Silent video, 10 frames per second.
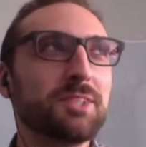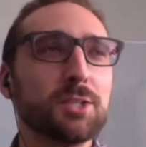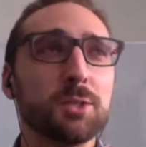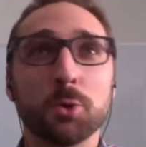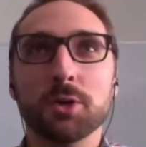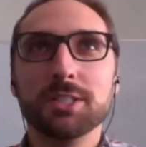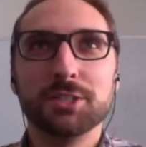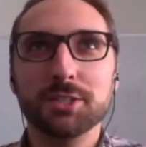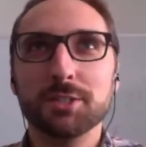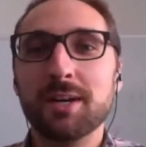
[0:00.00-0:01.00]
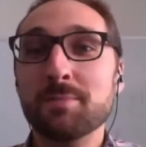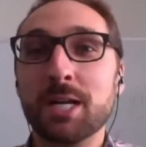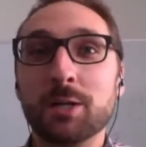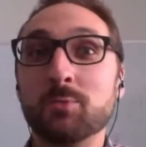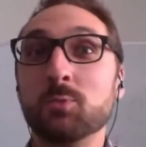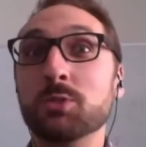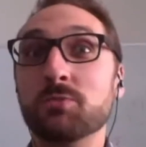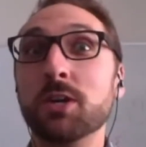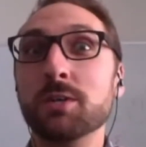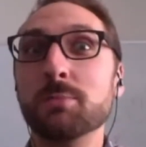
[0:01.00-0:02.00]
Or, I was
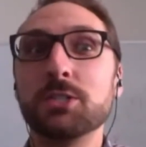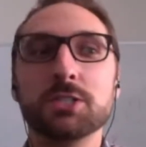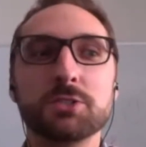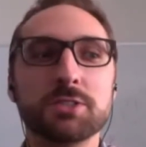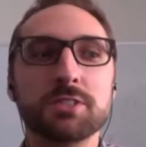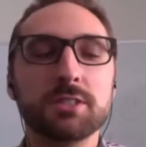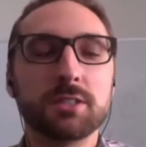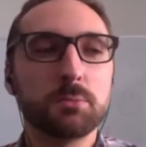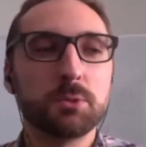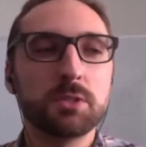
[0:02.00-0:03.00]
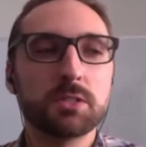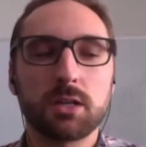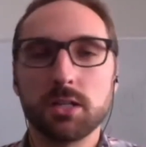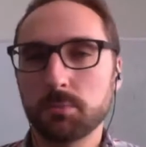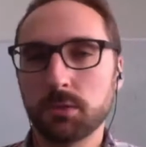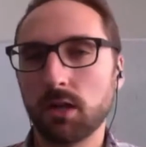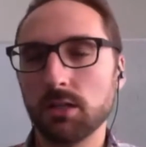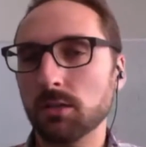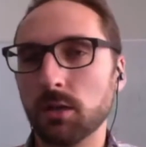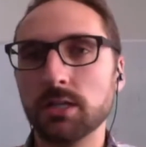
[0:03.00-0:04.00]
very much interested in computer science, but I
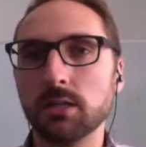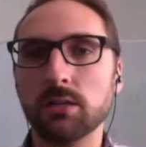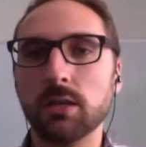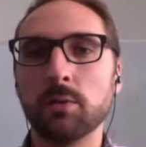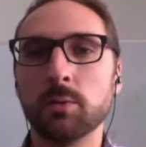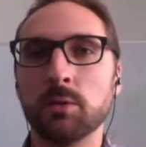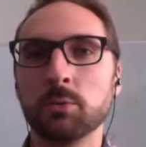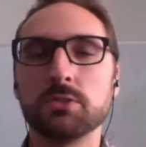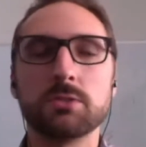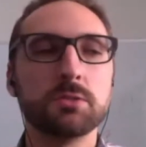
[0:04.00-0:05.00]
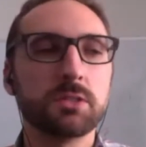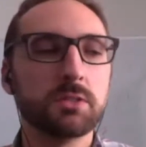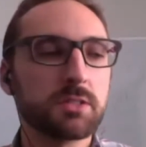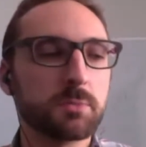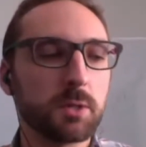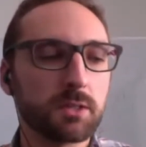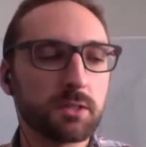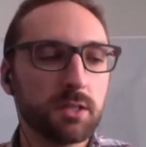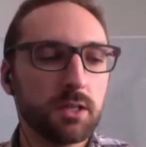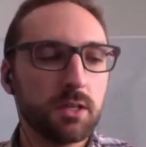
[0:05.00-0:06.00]
wasn't too serious about it.
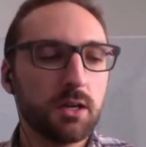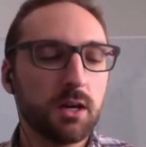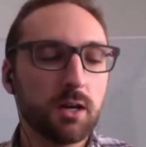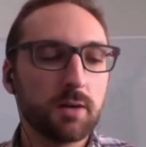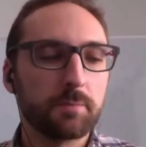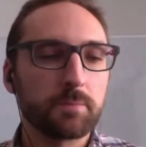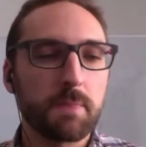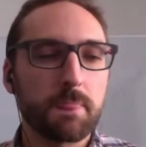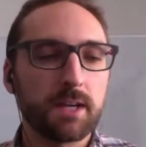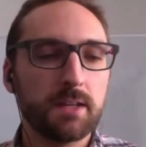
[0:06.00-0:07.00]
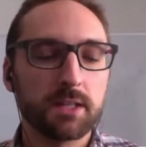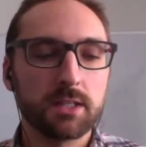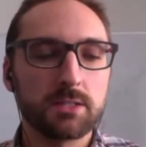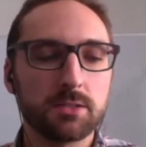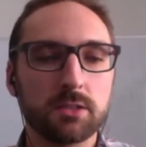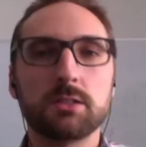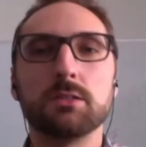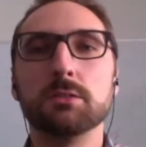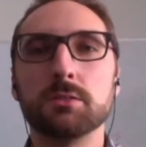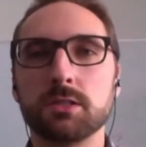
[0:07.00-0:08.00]
And then I took,
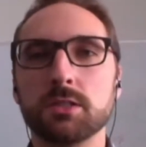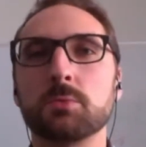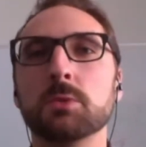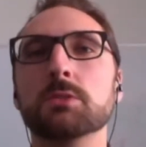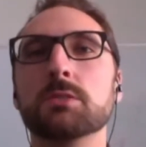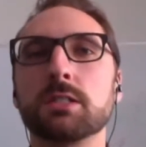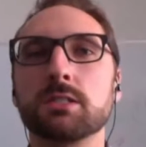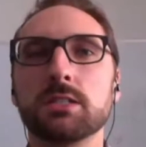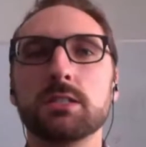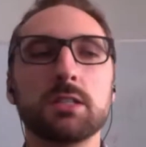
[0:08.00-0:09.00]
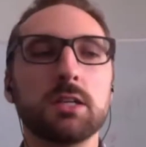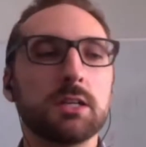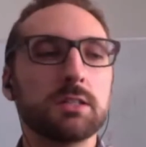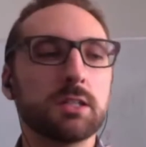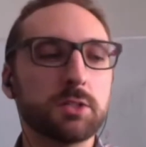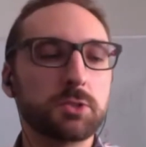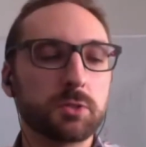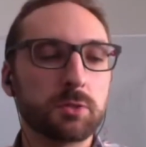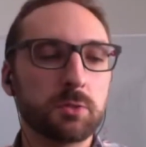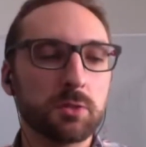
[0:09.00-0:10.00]
CS 106A, that intro
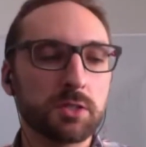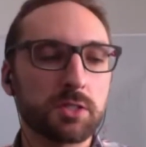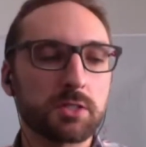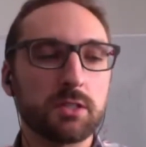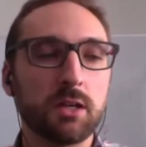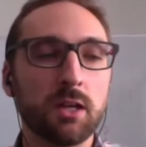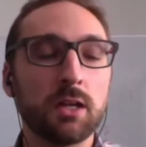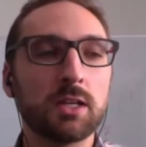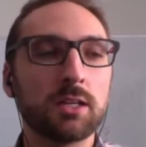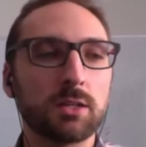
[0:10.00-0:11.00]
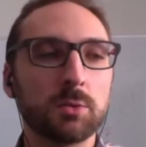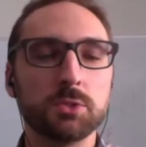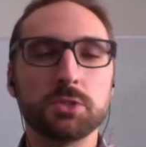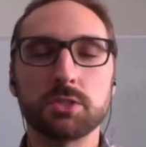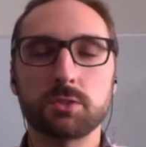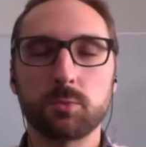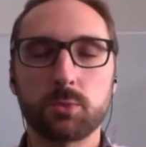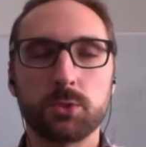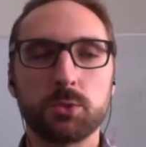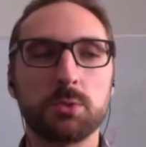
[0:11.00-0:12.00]
course, and it was just,
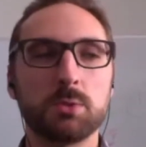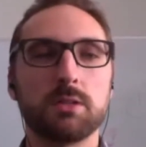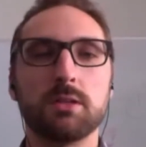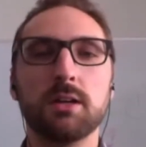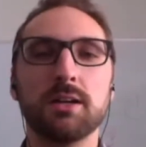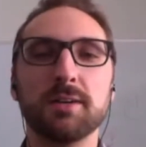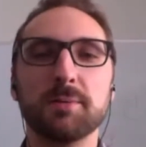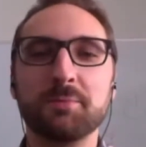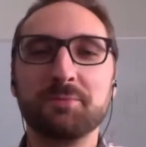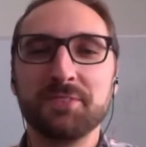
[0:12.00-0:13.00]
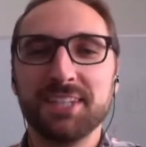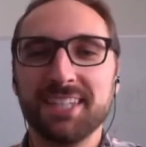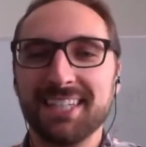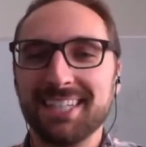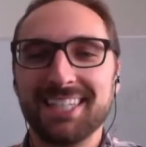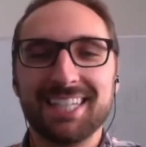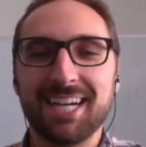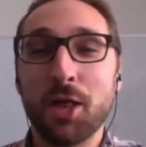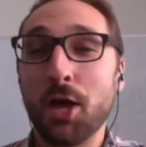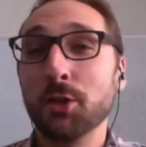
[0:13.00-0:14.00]

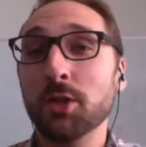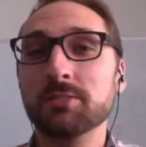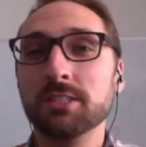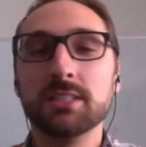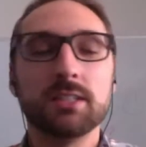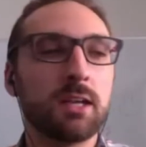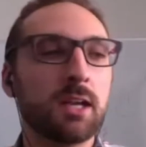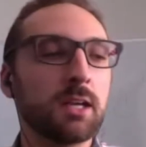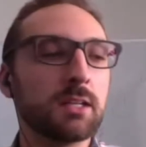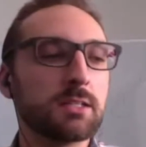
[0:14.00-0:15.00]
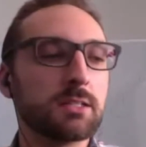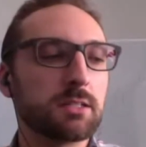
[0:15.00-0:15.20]
I loved it. And